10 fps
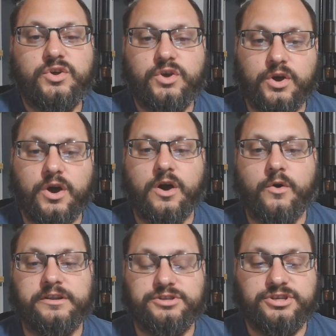
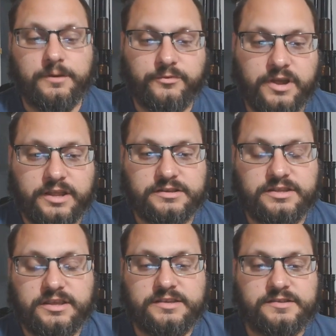go and jump right into
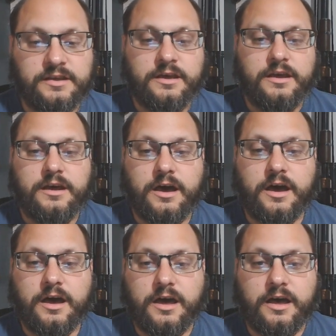this.
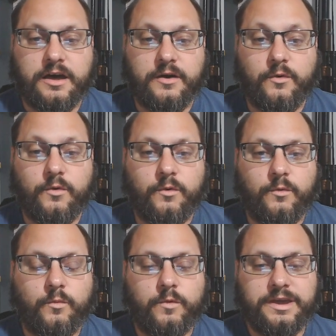
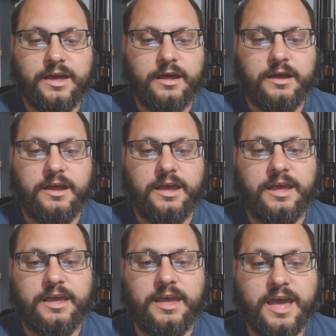We got
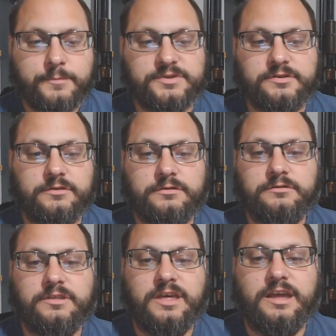a
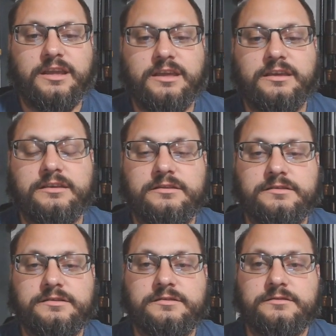episode that
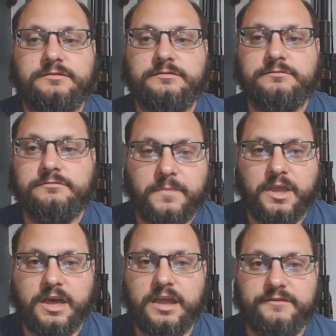is
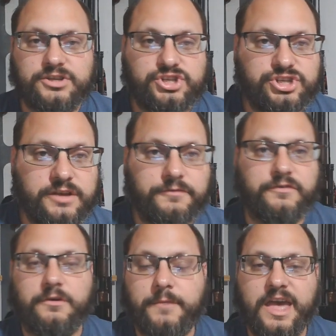kind of a shift
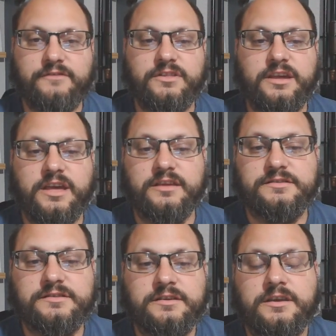from everything
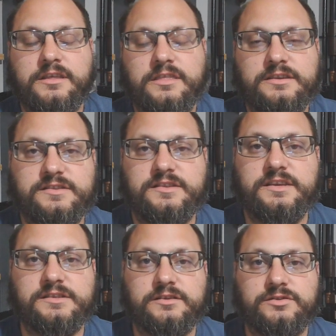else this
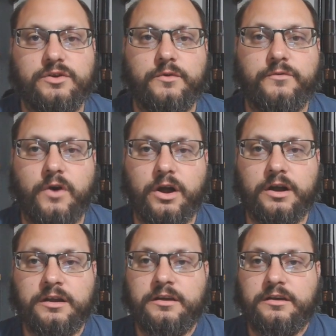season so
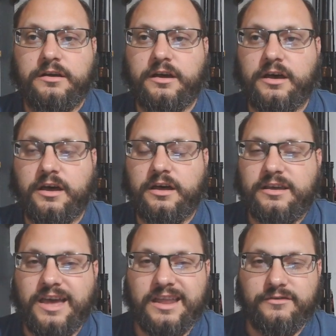far.
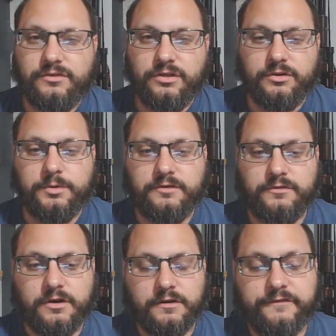Kind of a little bit of a
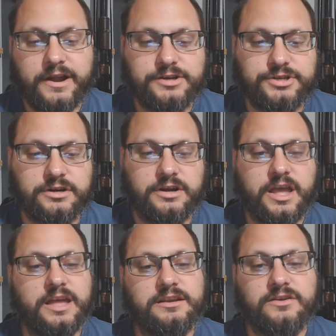refresher,
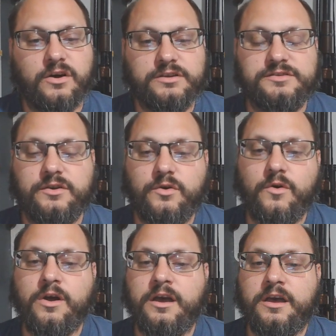and also